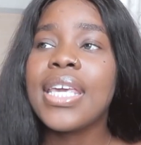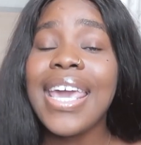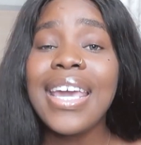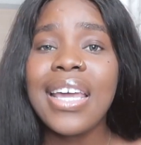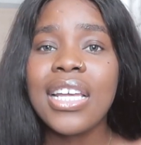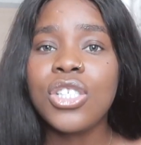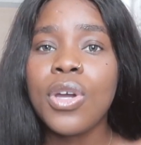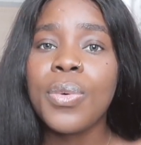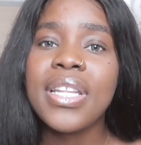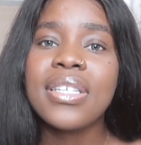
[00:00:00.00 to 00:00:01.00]
Here in
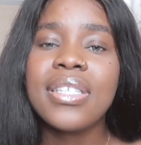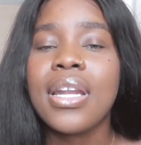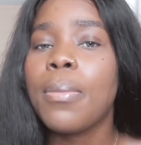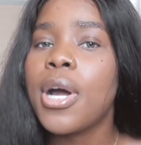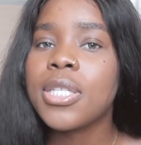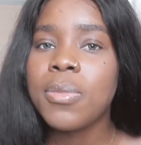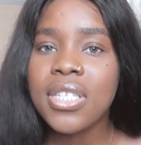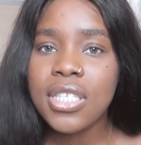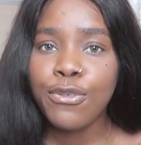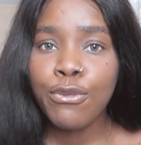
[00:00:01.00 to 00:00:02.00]
Nigeria, when they say an
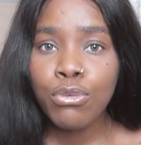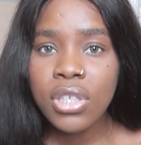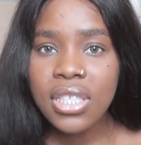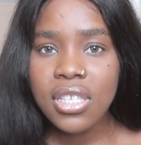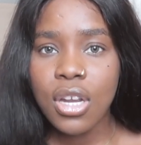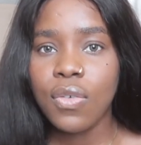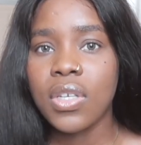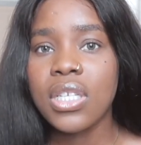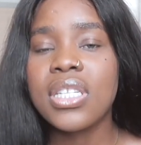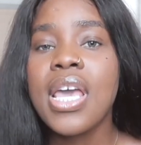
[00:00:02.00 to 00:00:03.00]
apartment is fully
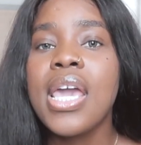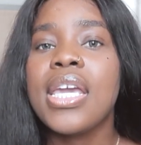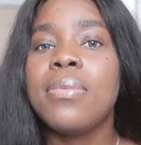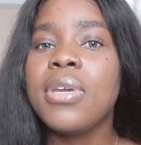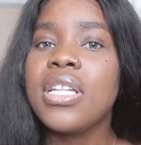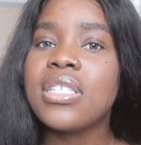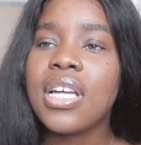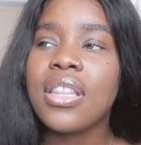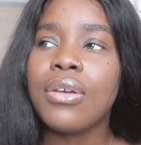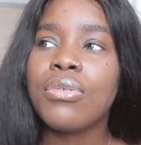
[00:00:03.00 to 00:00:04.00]
serviced, it means
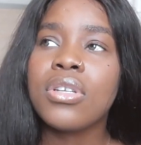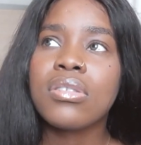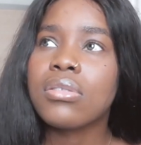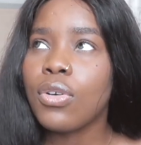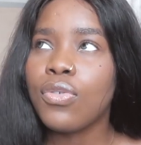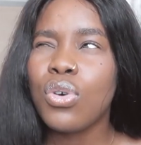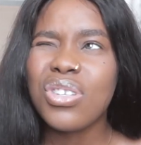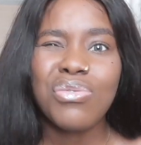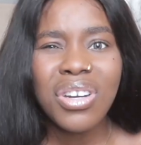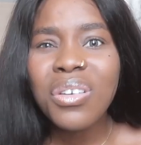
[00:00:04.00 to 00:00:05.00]
that there is, of
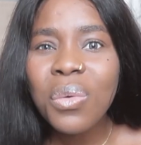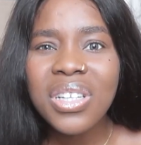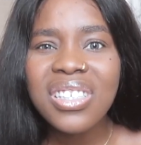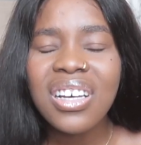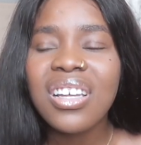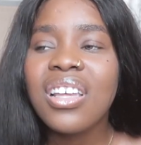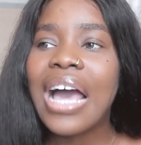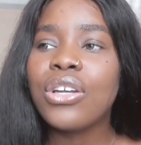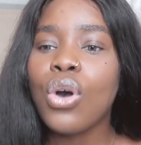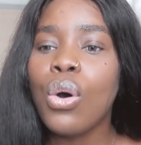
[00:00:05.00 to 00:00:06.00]
course, running water,
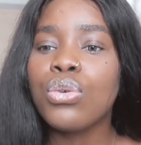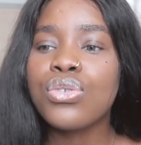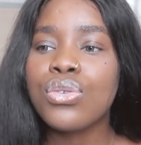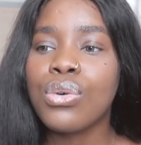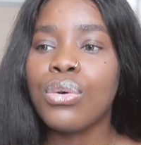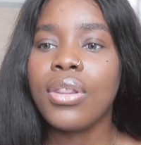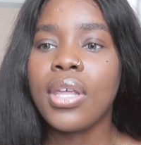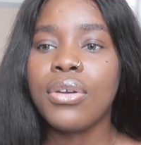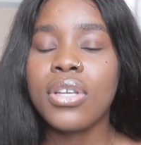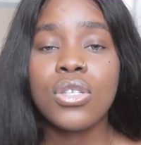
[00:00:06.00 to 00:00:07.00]
and also
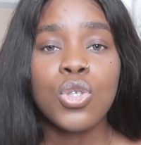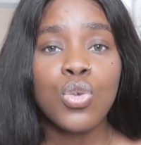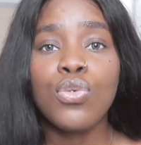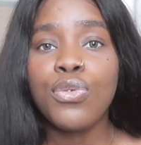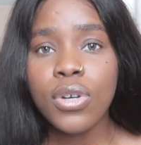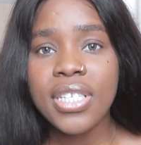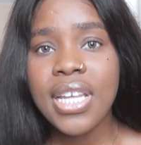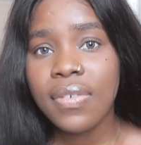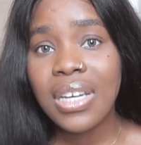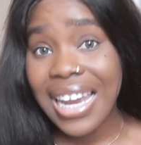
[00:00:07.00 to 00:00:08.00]
there is
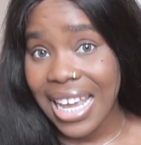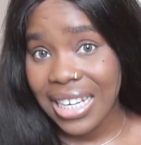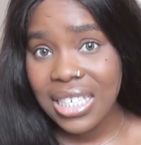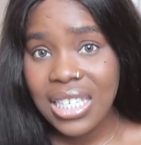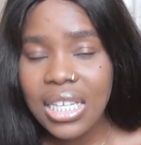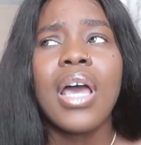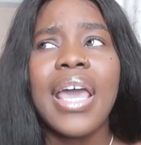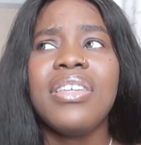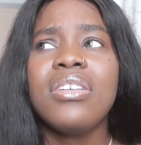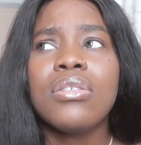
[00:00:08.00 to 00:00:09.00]
247 light.
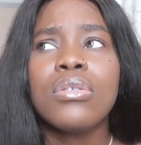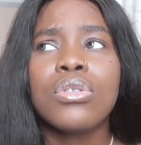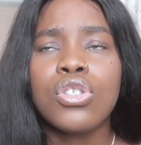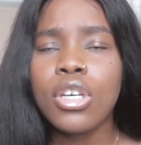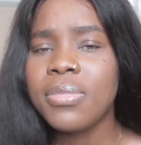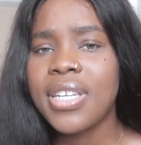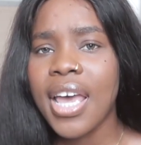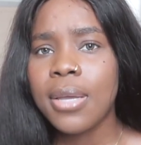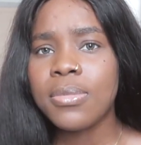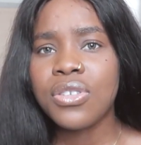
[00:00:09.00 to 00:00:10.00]
I think
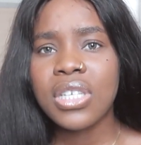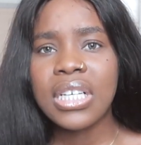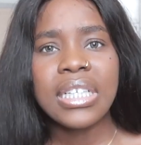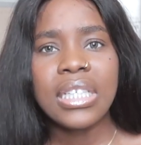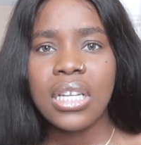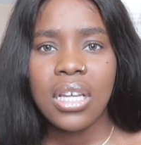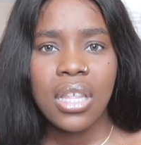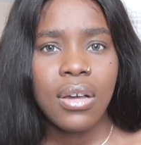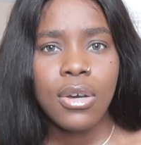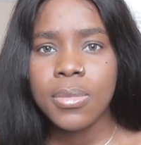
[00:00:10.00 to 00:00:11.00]
sometimes there's a cleaner
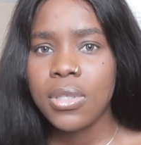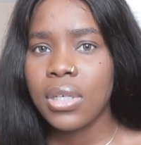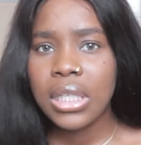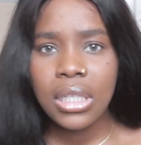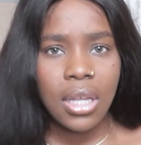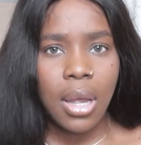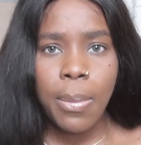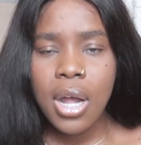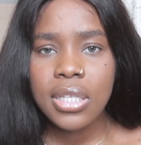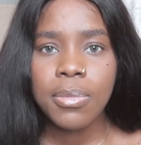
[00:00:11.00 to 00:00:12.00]
that comes to clean their
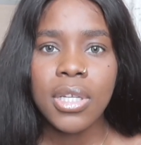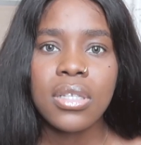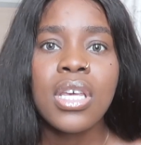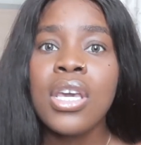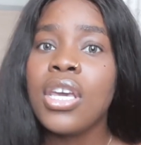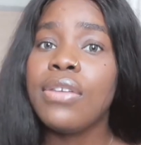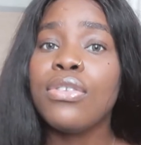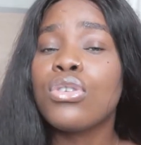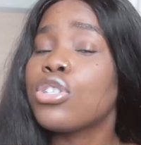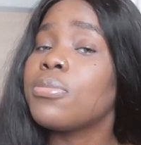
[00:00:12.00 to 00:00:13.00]
apartment,
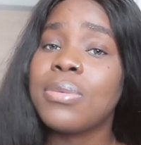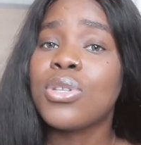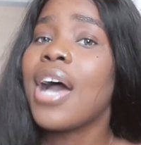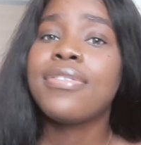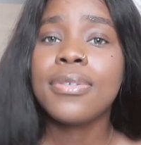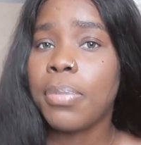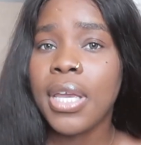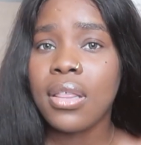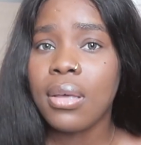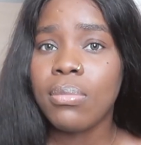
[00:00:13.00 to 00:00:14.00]
even though sometimes you have to
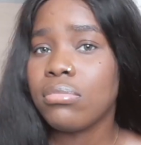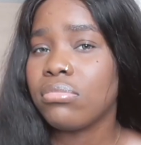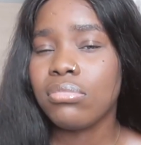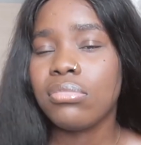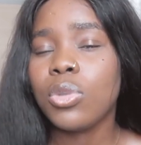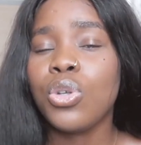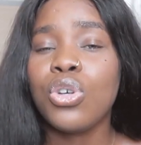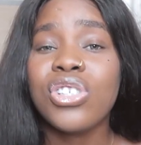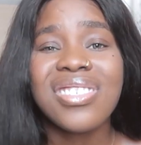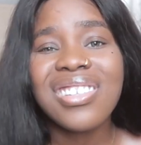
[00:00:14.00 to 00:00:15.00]
pay them, you
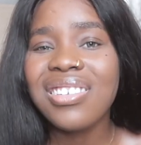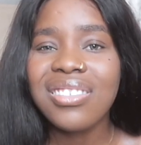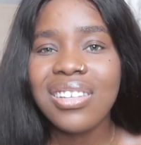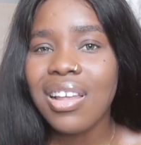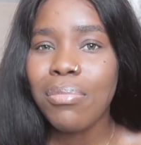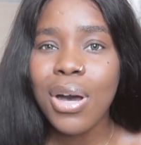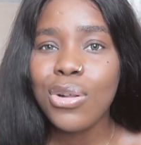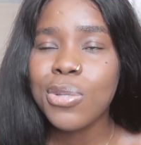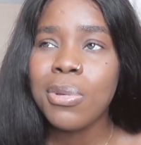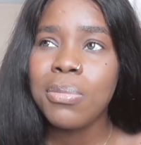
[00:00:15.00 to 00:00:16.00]
know, just a little
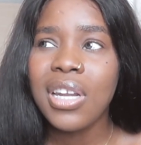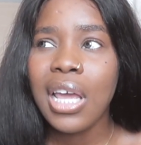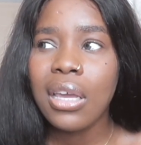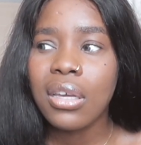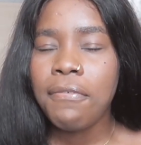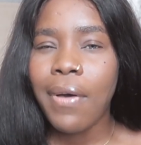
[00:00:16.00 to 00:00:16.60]
amount, maybe like